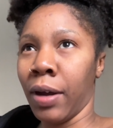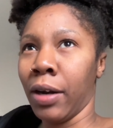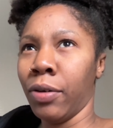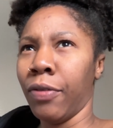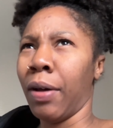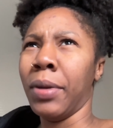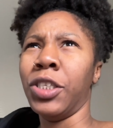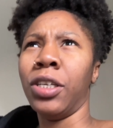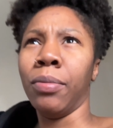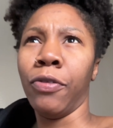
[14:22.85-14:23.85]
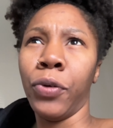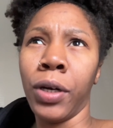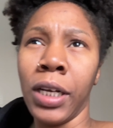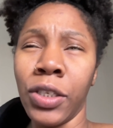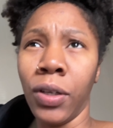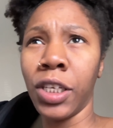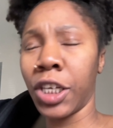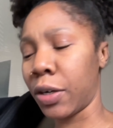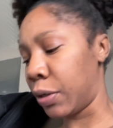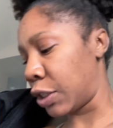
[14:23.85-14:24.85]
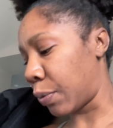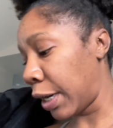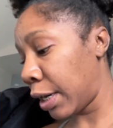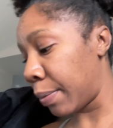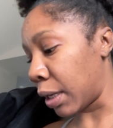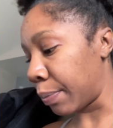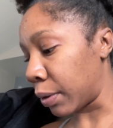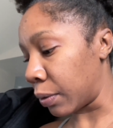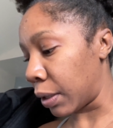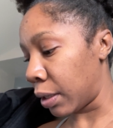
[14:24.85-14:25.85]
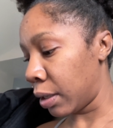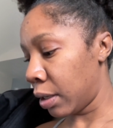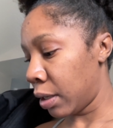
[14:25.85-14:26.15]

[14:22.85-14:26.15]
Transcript: I don't know if I mentioned it before. It's on the channel. It's ready to be uploaded